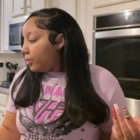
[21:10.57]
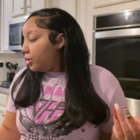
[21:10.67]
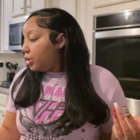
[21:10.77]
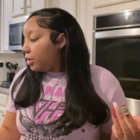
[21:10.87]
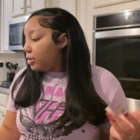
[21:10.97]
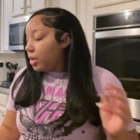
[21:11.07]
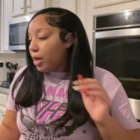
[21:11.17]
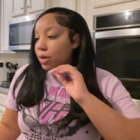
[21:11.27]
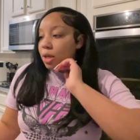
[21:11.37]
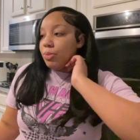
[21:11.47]
We shall see.
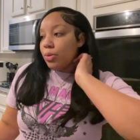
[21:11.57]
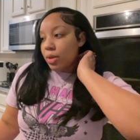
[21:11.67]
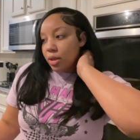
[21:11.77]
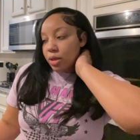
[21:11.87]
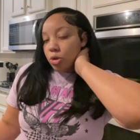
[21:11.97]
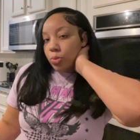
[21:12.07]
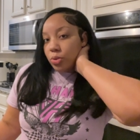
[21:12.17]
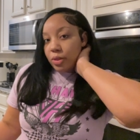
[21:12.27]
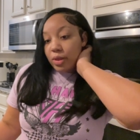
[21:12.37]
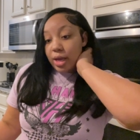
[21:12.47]
I'll keep you in the loop
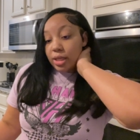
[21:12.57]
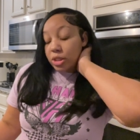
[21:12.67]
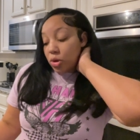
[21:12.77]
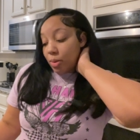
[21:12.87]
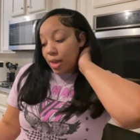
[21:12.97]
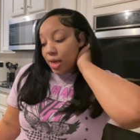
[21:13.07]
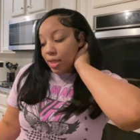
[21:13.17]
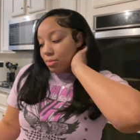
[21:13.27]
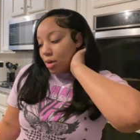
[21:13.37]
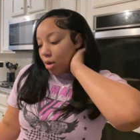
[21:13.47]
on that. So I'm headed
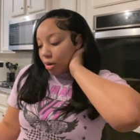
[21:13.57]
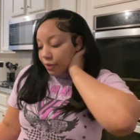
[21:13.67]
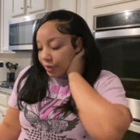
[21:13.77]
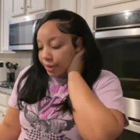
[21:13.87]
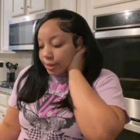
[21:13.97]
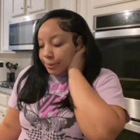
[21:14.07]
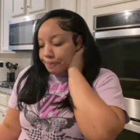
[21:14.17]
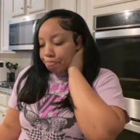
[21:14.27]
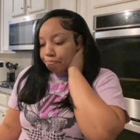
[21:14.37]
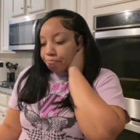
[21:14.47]
to my office.
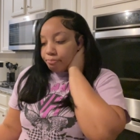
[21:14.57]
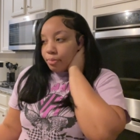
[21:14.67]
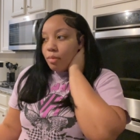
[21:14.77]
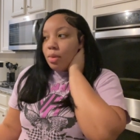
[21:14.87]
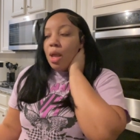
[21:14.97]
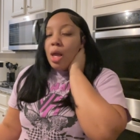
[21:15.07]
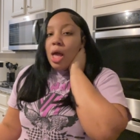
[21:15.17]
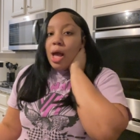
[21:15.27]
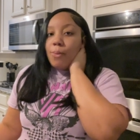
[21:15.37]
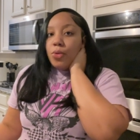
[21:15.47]

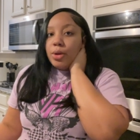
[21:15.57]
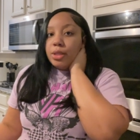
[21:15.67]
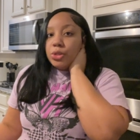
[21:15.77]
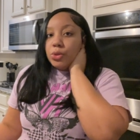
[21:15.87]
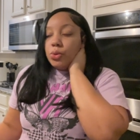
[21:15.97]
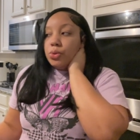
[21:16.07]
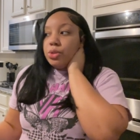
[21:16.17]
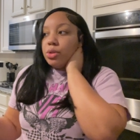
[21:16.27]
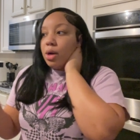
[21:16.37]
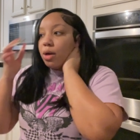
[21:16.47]
I'm going to
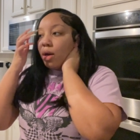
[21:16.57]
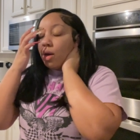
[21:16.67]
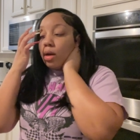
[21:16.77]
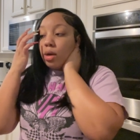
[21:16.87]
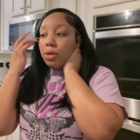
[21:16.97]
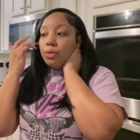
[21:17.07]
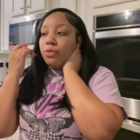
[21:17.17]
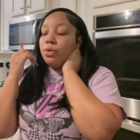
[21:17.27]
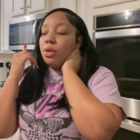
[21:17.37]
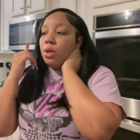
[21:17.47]
start off
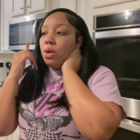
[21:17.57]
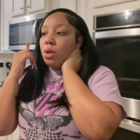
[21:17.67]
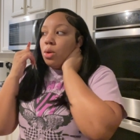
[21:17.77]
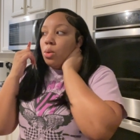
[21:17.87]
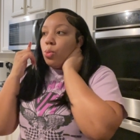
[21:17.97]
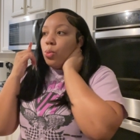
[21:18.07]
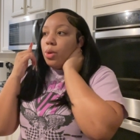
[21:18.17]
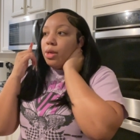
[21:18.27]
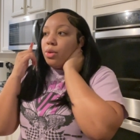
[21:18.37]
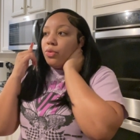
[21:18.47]

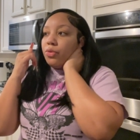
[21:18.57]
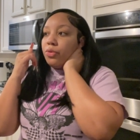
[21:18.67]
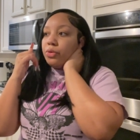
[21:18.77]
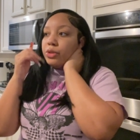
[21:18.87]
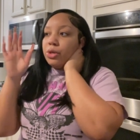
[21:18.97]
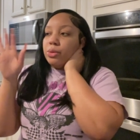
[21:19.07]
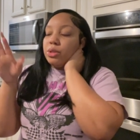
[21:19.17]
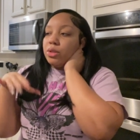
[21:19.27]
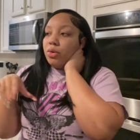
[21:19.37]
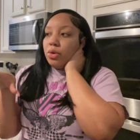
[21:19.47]
with, you know,
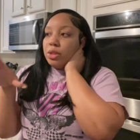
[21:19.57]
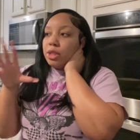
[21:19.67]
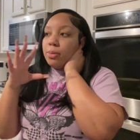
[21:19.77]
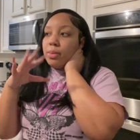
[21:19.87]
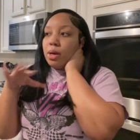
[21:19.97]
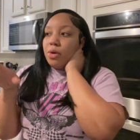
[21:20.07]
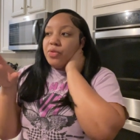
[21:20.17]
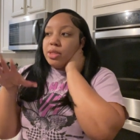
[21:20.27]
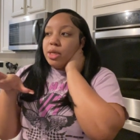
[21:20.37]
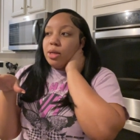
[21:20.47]
just of course getting my
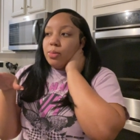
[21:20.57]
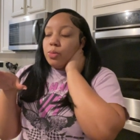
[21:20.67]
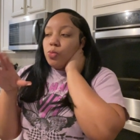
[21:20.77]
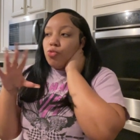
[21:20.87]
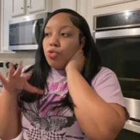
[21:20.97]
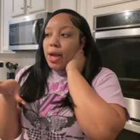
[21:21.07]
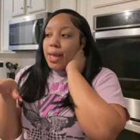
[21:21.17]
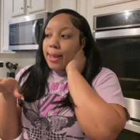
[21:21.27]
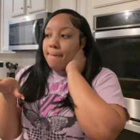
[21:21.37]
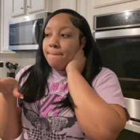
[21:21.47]
office set up right.